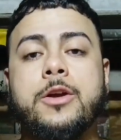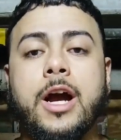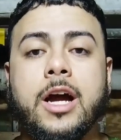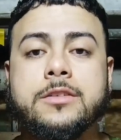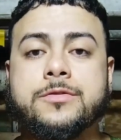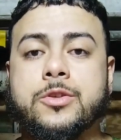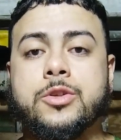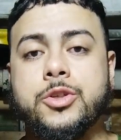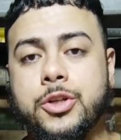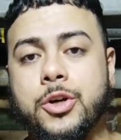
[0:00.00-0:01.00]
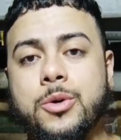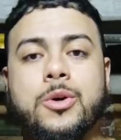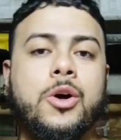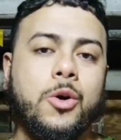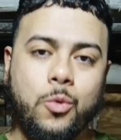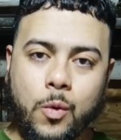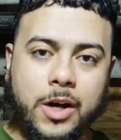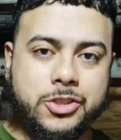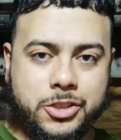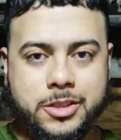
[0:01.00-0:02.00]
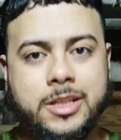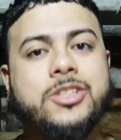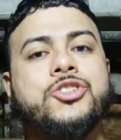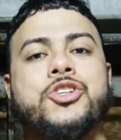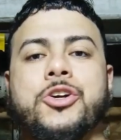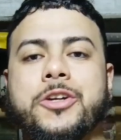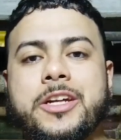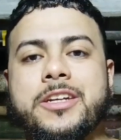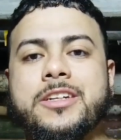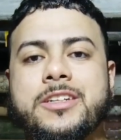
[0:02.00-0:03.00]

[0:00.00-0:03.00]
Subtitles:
you guys for, watching this journey.